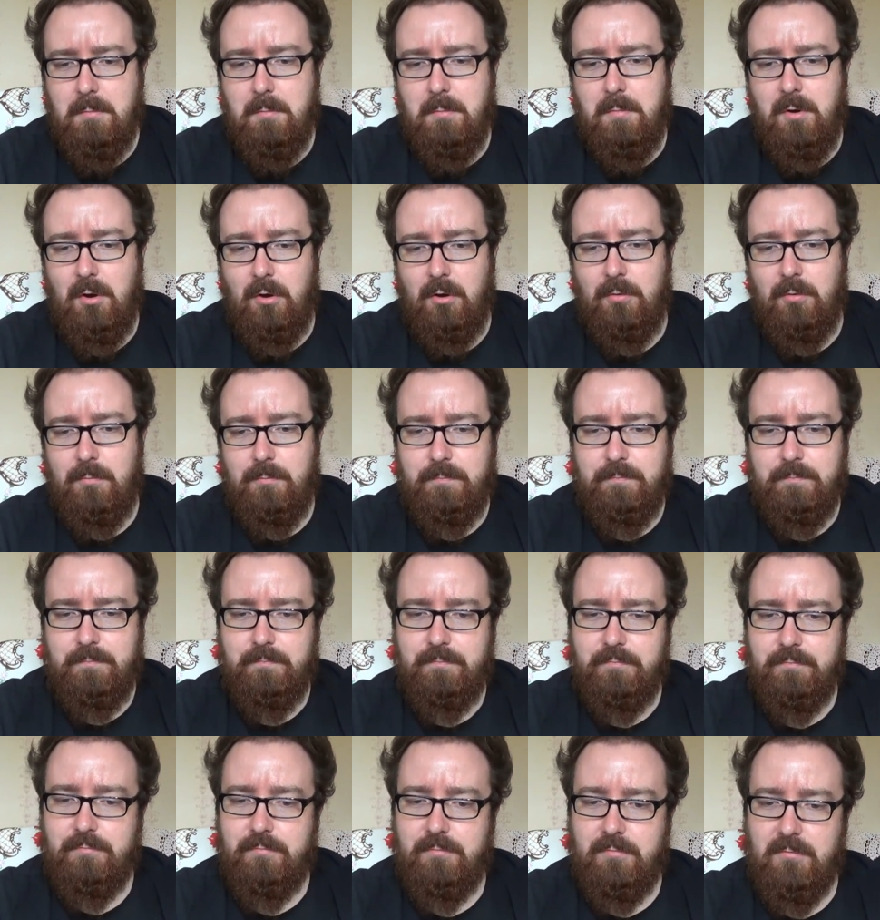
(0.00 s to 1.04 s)
but
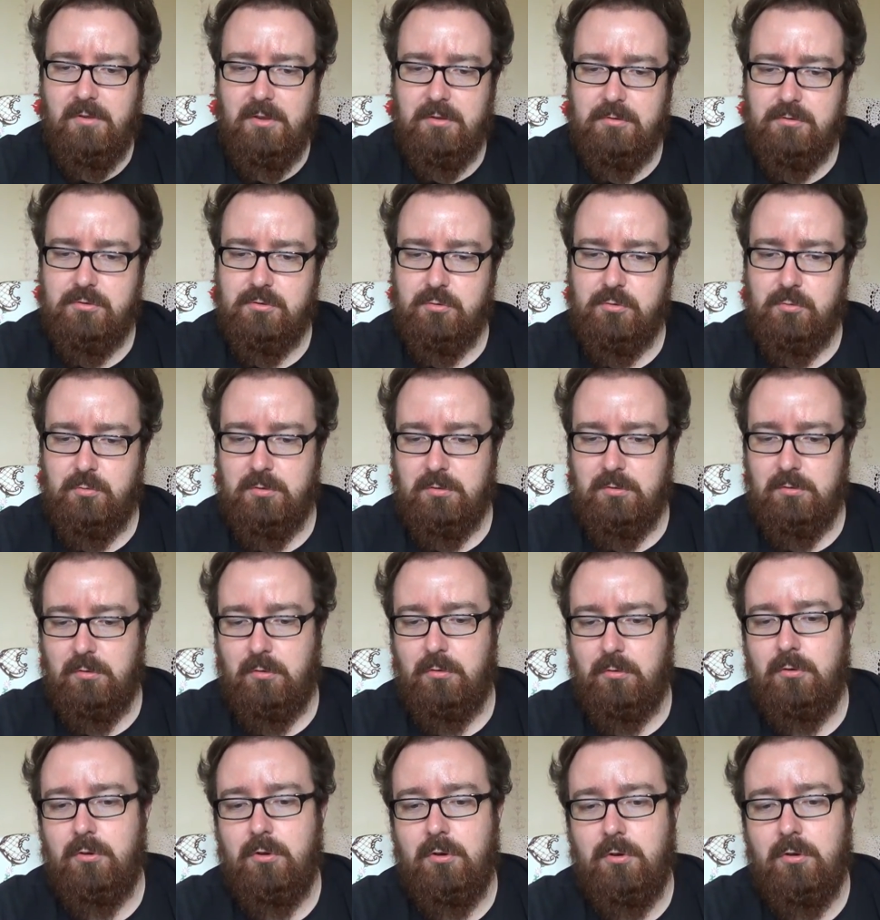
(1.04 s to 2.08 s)
as you will
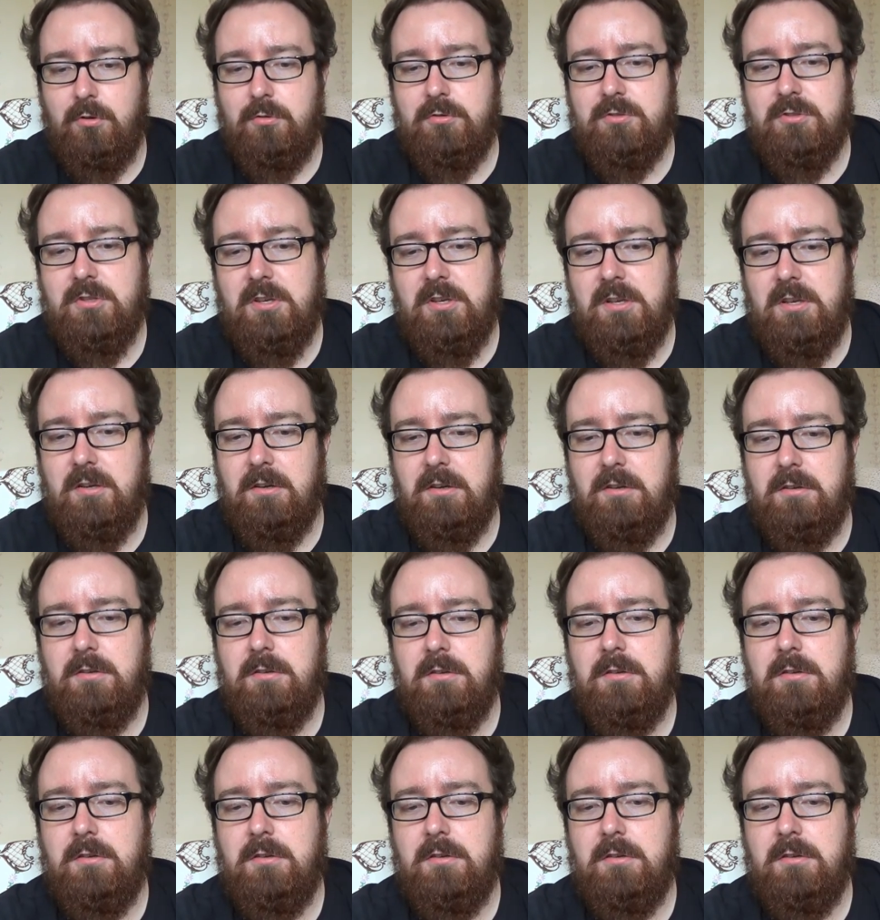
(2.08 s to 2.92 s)
note here,